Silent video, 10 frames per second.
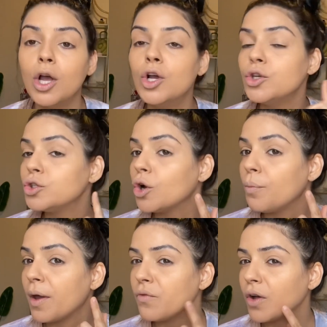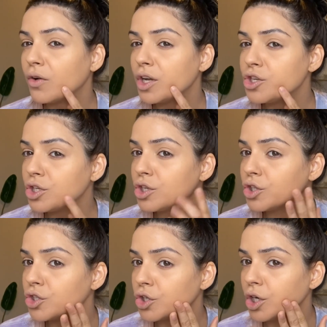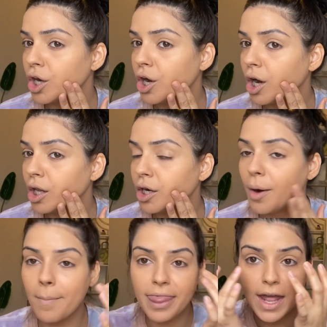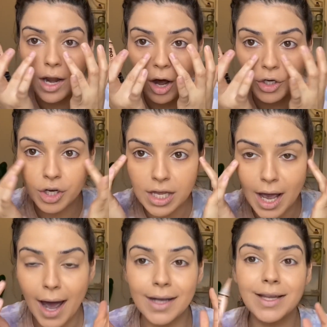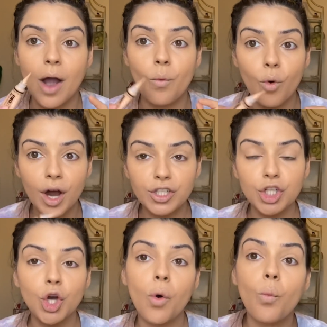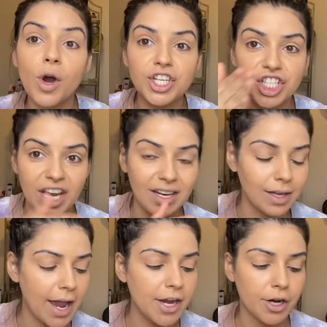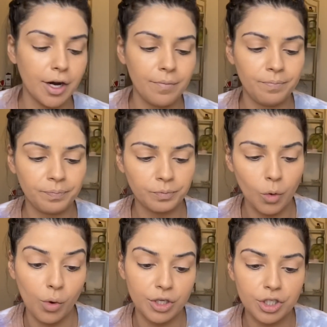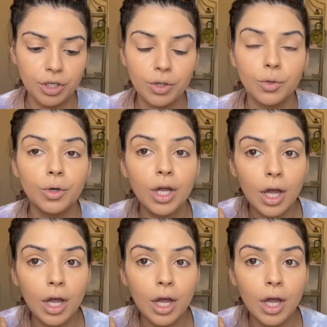So my foundation is a certain color, but then under the eyes, I want to go one shade lighter or two